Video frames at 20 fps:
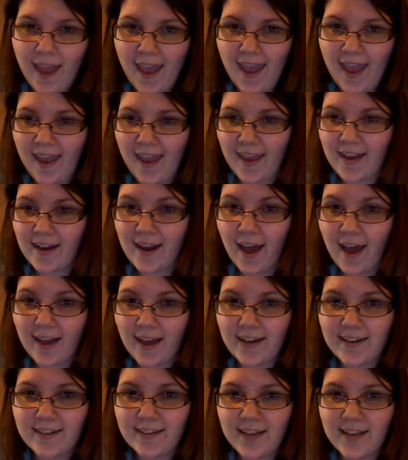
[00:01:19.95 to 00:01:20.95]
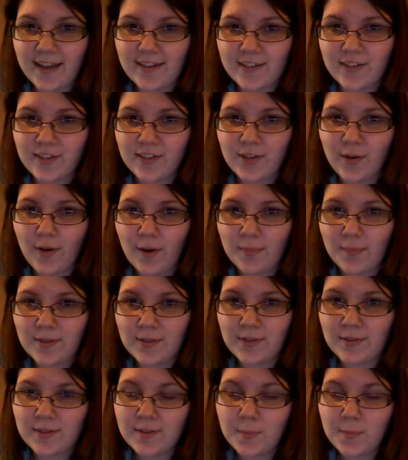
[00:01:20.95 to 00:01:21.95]
and I decided to show up
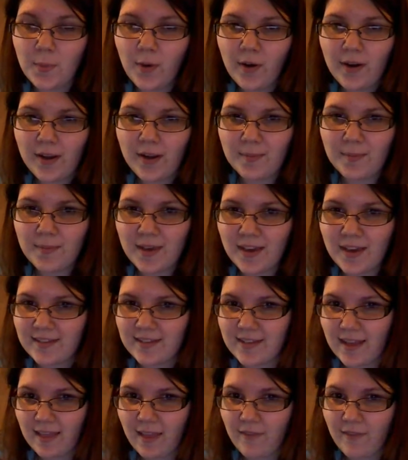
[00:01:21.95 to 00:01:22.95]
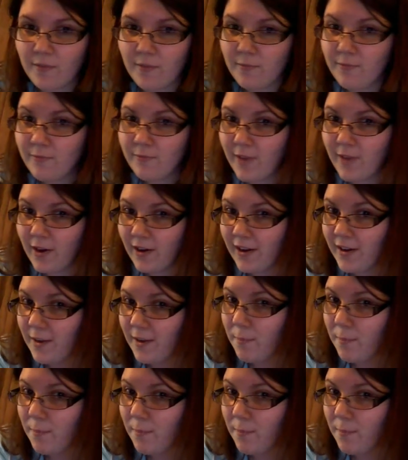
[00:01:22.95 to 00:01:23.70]
to support him because I love him very